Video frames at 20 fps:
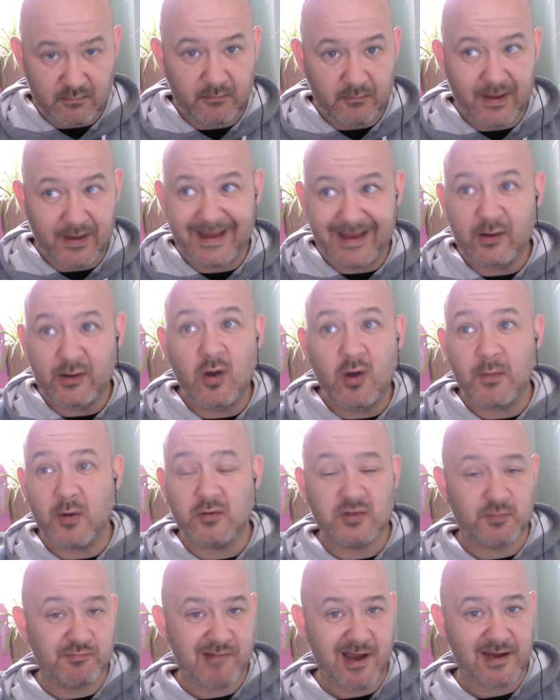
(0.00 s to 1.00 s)
He
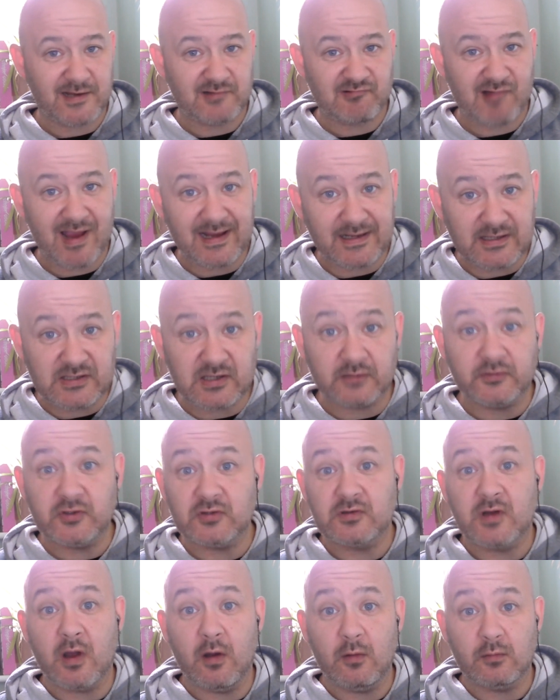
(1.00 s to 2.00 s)
almost breaks ranks and
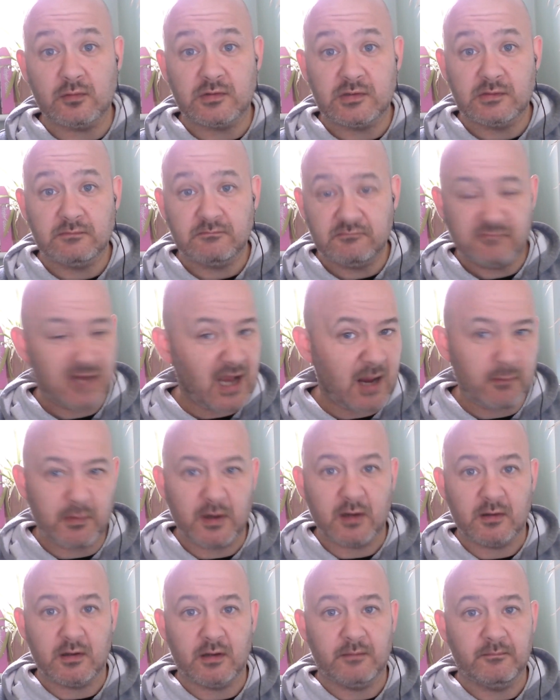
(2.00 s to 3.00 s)
just goes, I'm
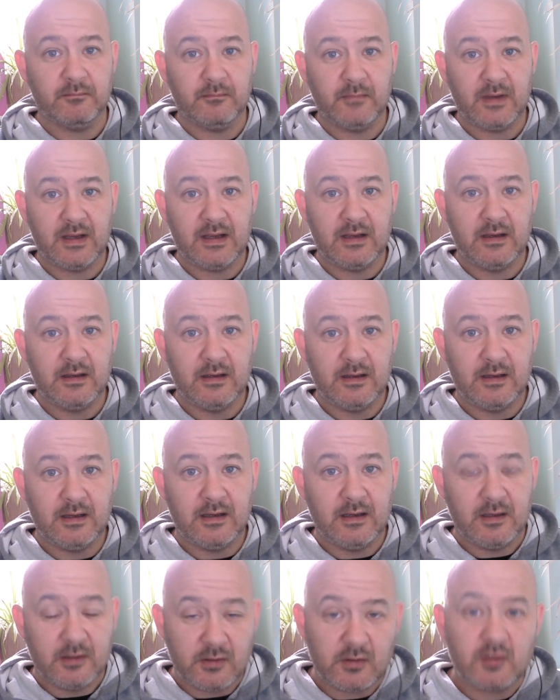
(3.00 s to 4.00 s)
going to
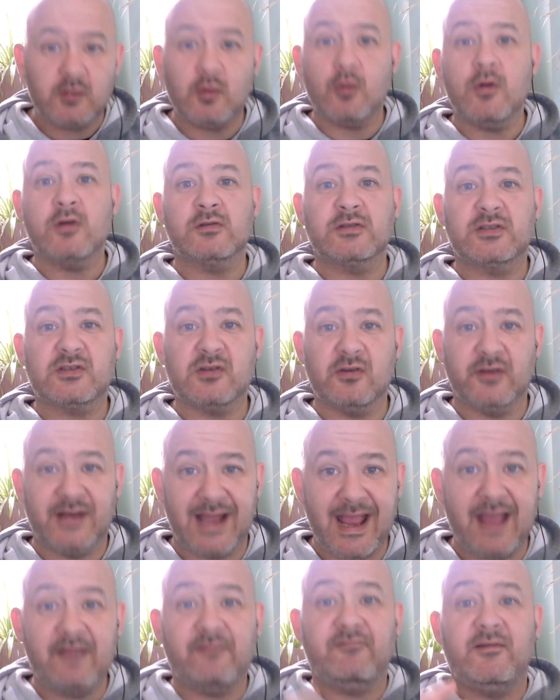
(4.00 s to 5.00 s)
go on, son.
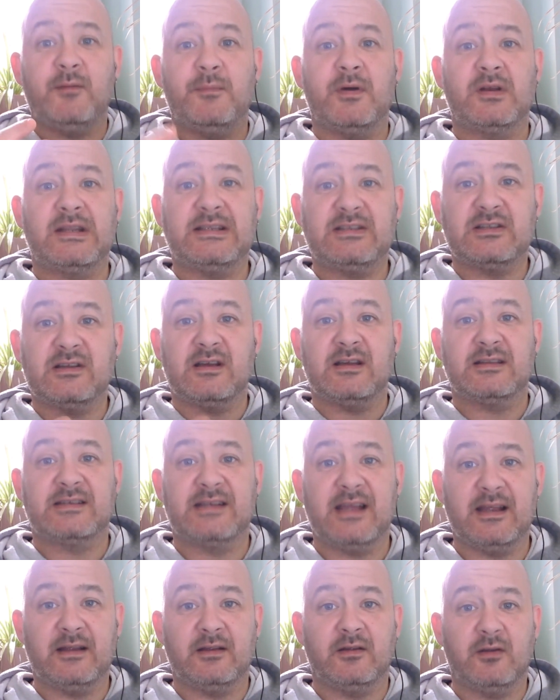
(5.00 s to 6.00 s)
Everybody starts
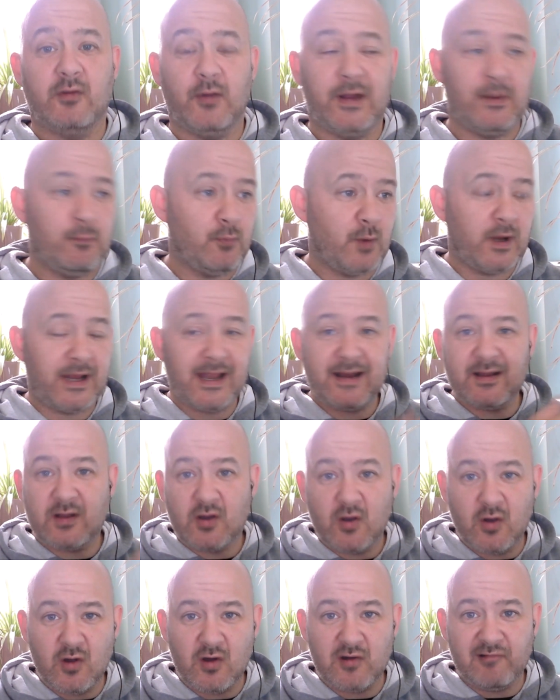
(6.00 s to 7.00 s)
going. We get a
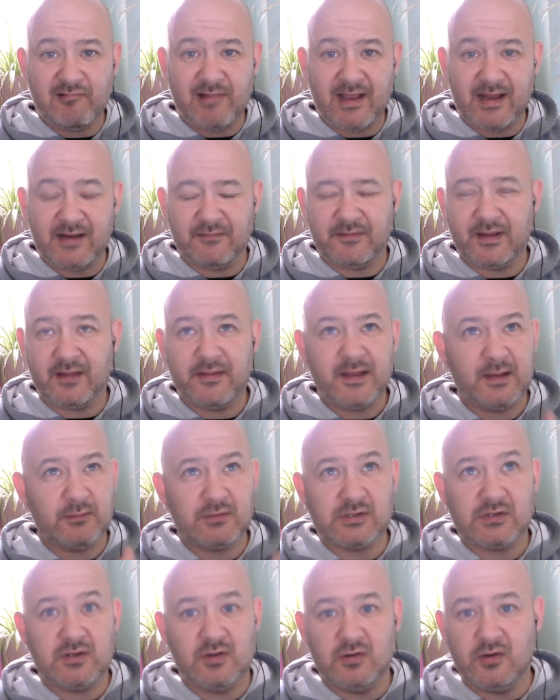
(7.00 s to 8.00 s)
corner out of it. I think it was
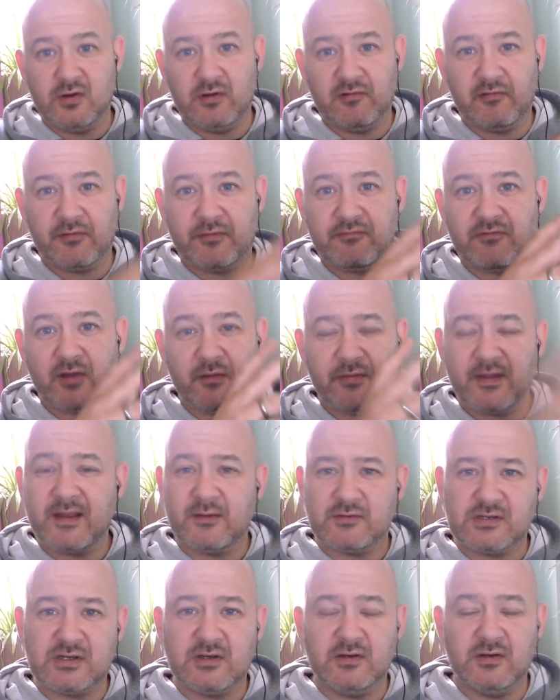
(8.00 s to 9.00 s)
a corner or through. I think it
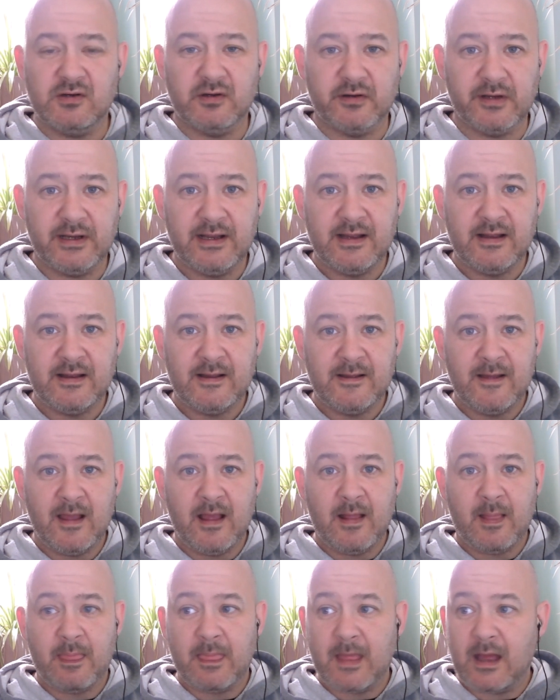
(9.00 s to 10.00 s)
was a corner.
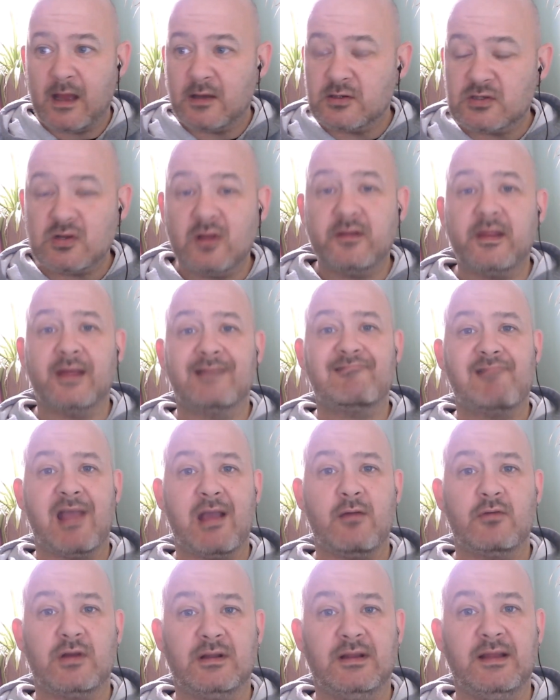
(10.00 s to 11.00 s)
And suddenly the
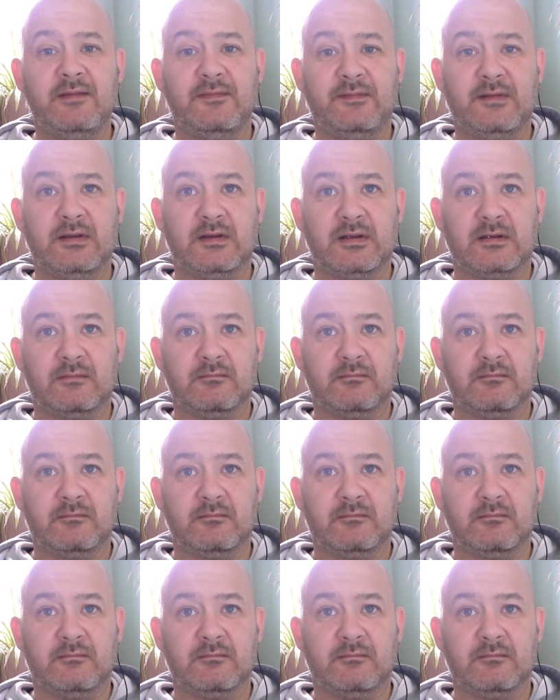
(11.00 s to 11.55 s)
crowd are lifted.